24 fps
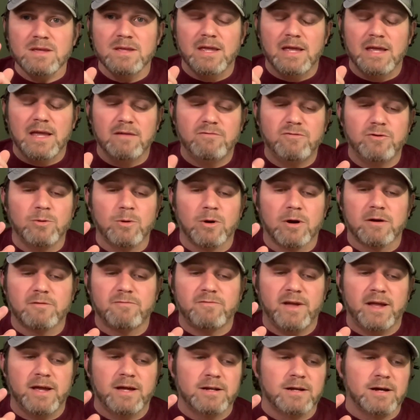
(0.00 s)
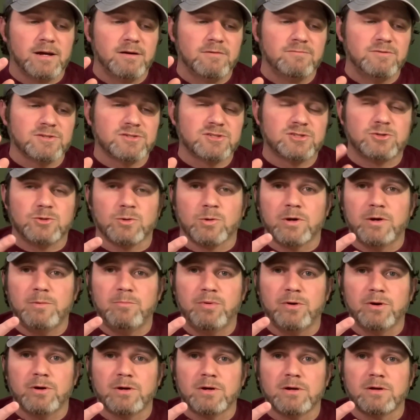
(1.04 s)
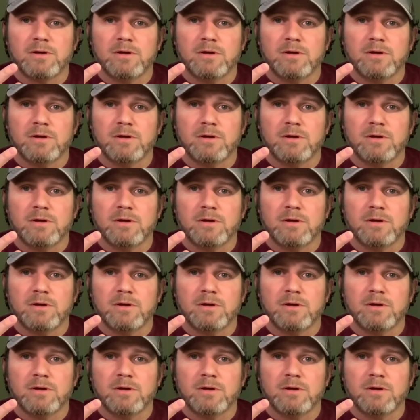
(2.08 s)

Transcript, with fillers: If you are a fan of storybook